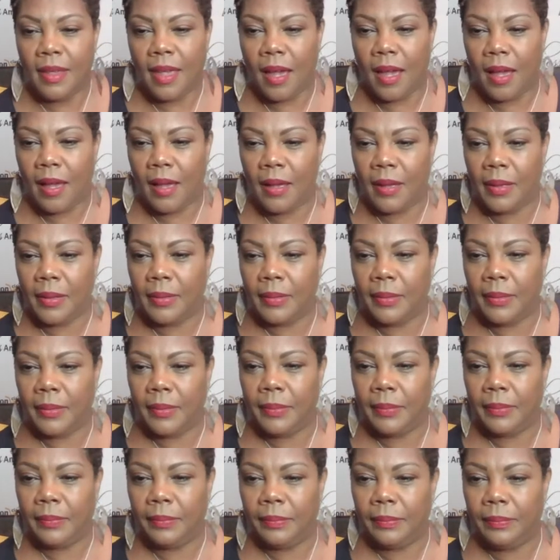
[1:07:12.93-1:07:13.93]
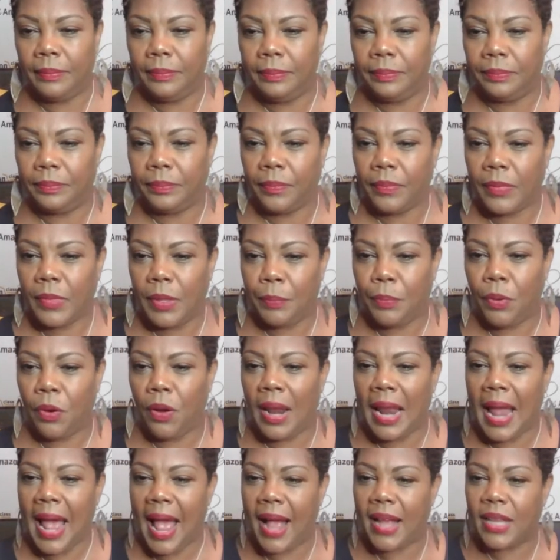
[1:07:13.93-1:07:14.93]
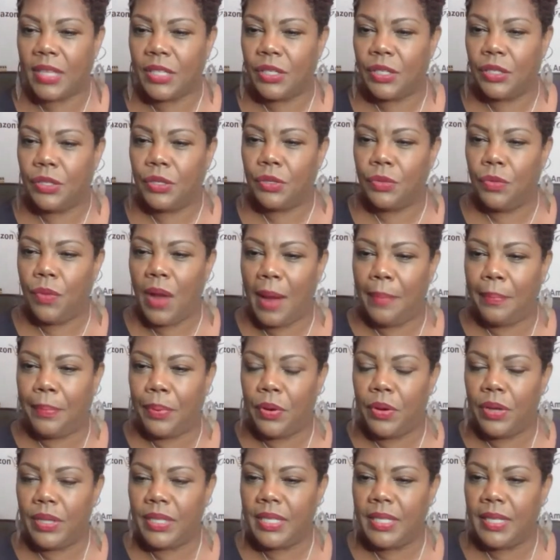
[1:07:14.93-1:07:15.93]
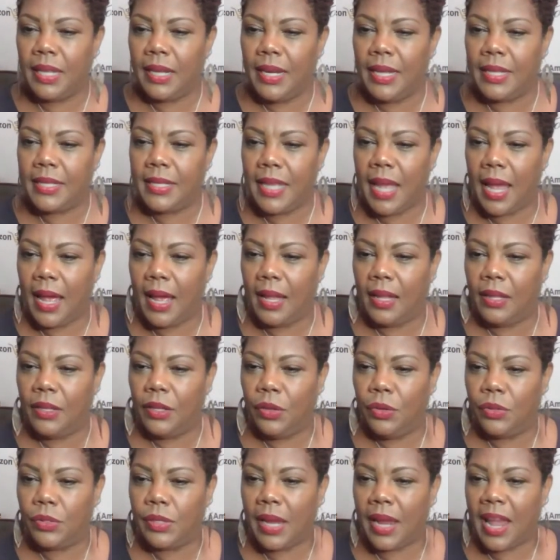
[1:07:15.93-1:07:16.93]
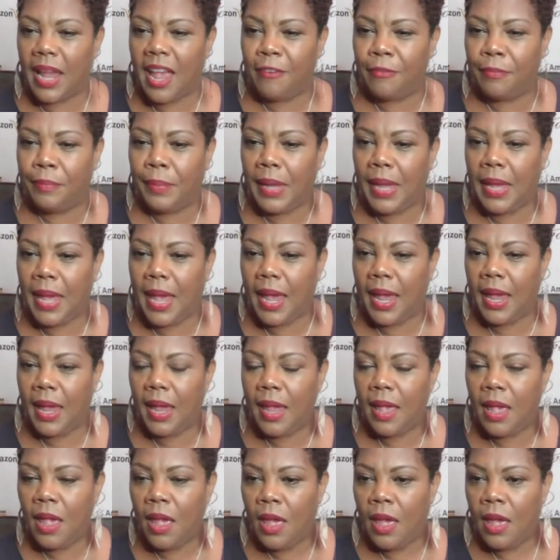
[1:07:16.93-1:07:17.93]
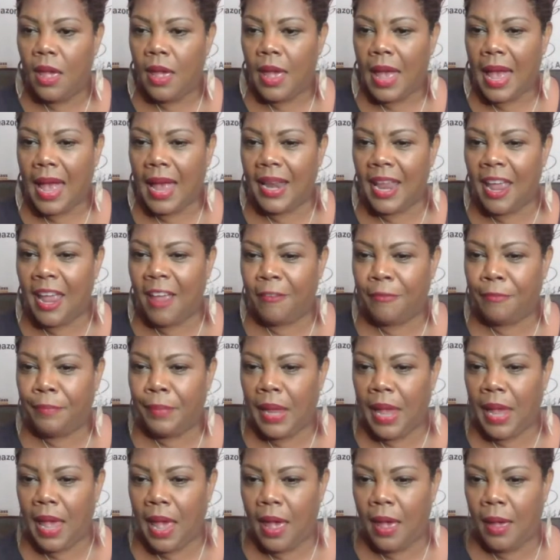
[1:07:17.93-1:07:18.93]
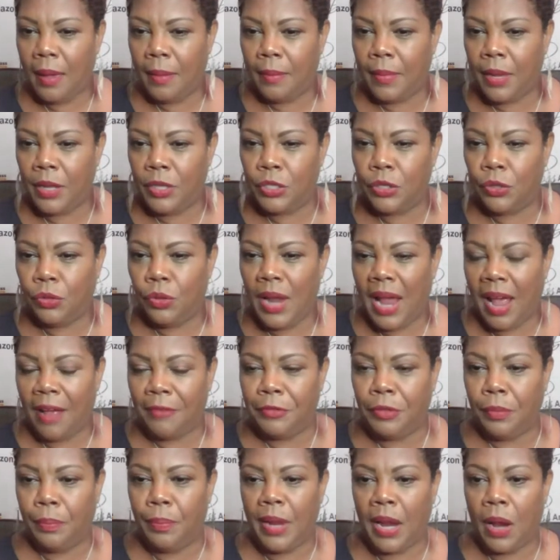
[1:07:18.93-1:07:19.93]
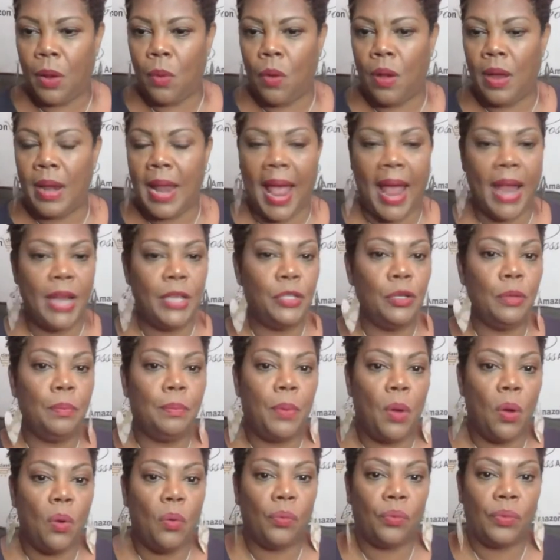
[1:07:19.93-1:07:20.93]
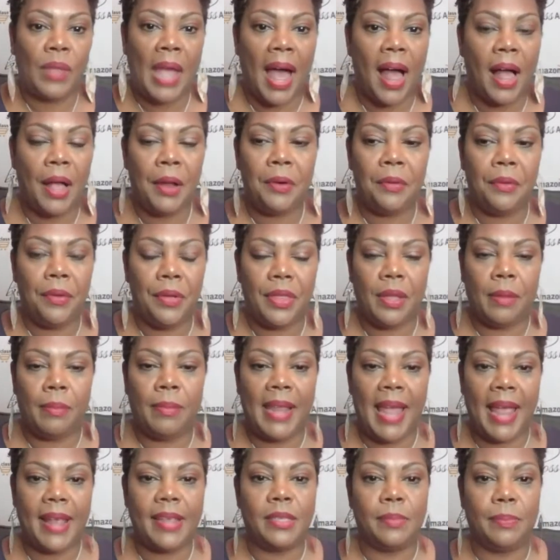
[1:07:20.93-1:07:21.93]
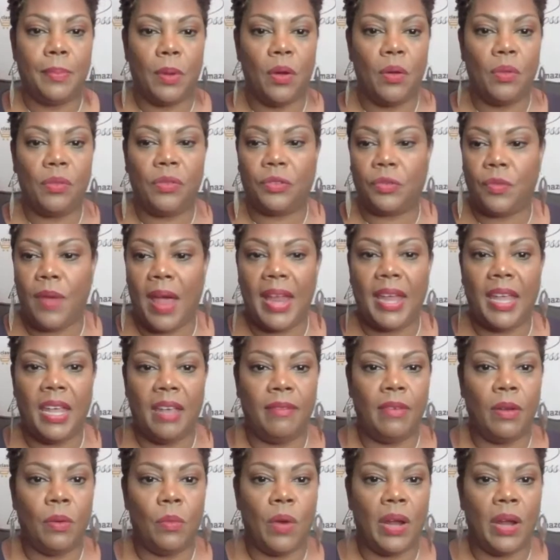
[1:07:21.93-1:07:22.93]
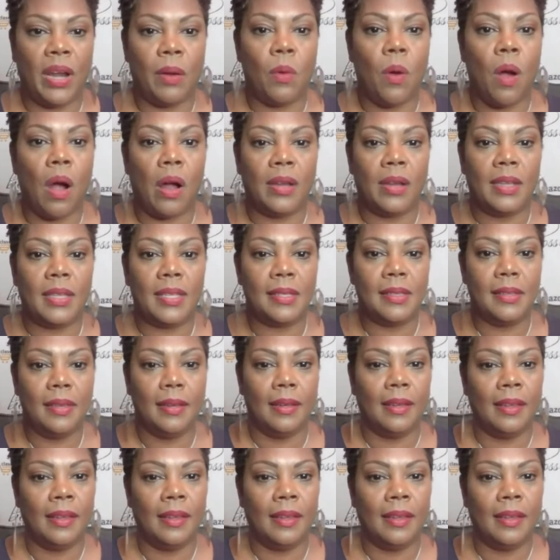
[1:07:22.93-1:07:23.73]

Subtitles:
Pearl asks, do I personally sell using FBA and FBM? And do you have to pick one? I do both. The algorithm likes both, so I give it what it wants.